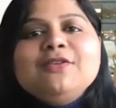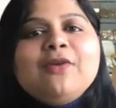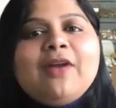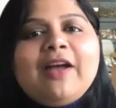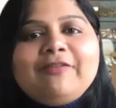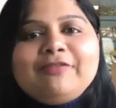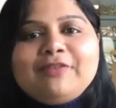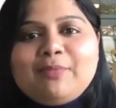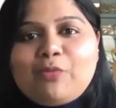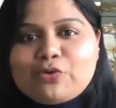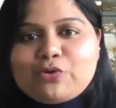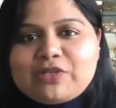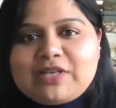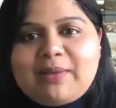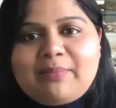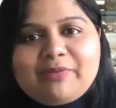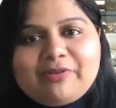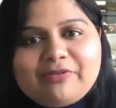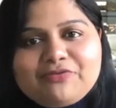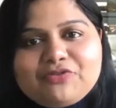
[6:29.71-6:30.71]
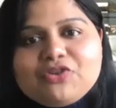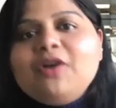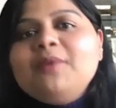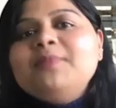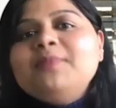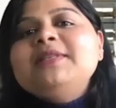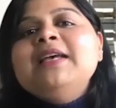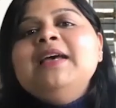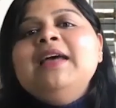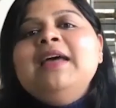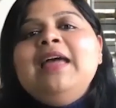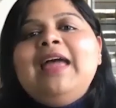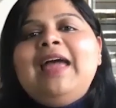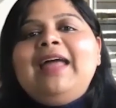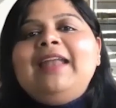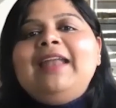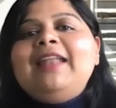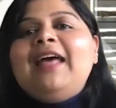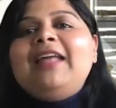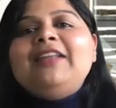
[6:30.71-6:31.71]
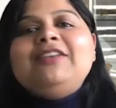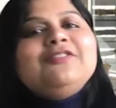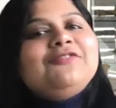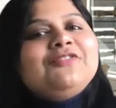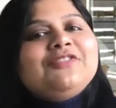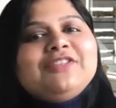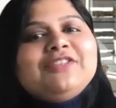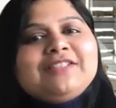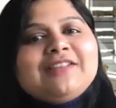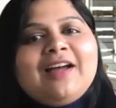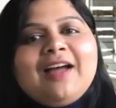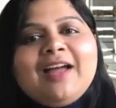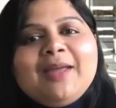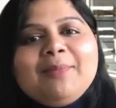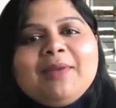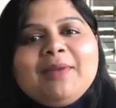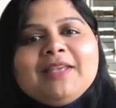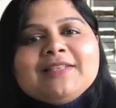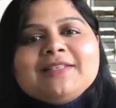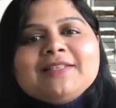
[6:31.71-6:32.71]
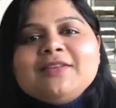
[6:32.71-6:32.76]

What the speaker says: you have the most number of jobs, and at different timings.